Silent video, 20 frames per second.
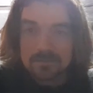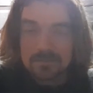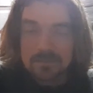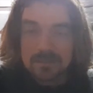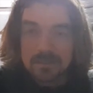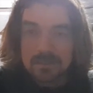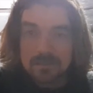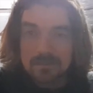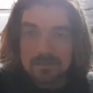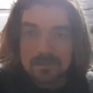
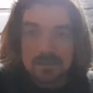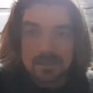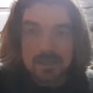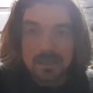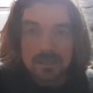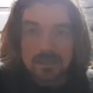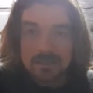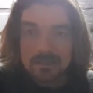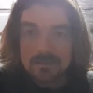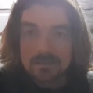they're
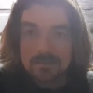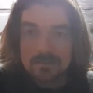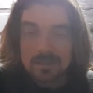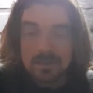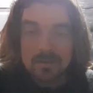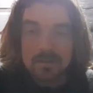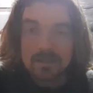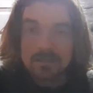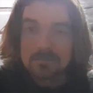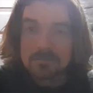taking
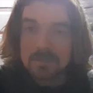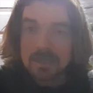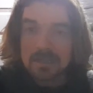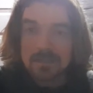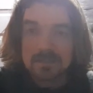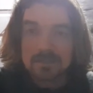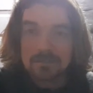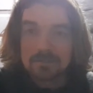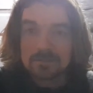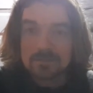on
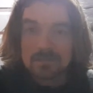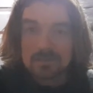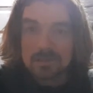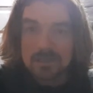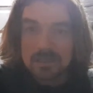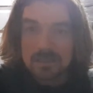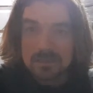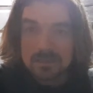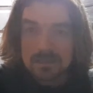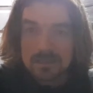massive
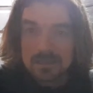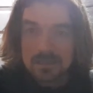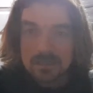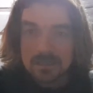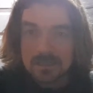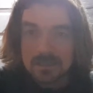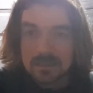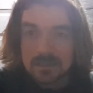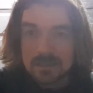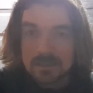trees,
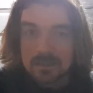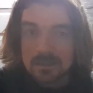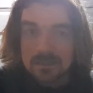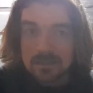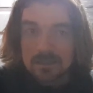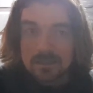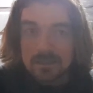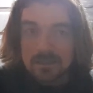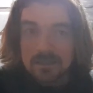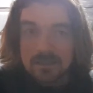
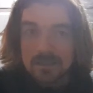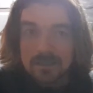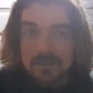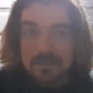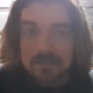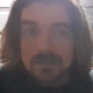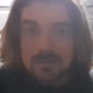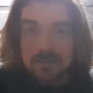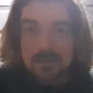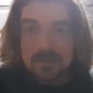
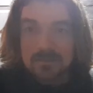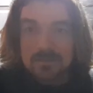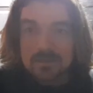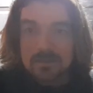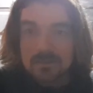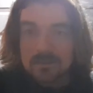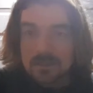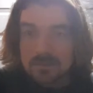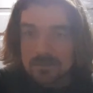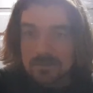and you have
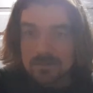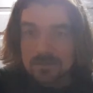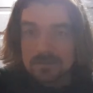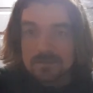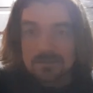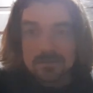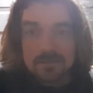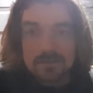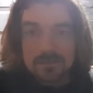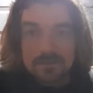to have a
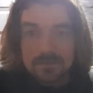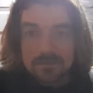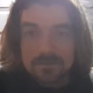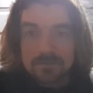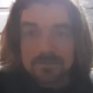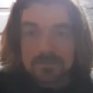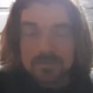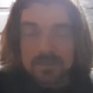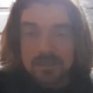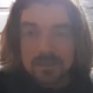
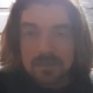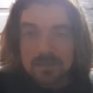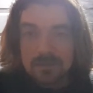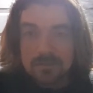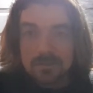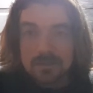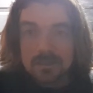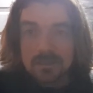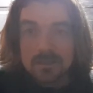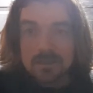
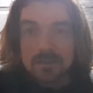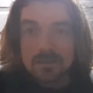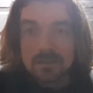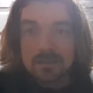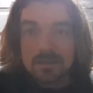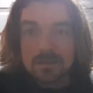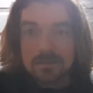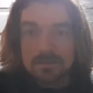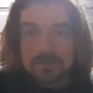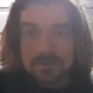lot of
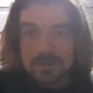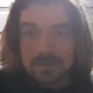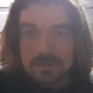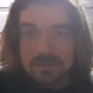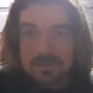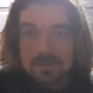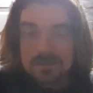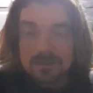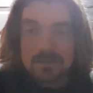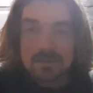
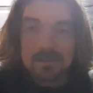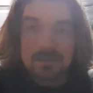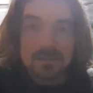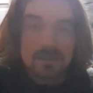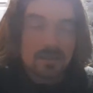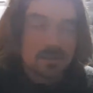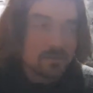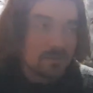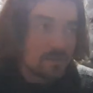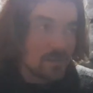confidence and a
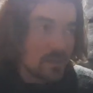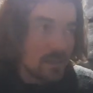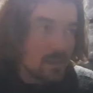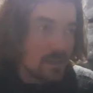lot of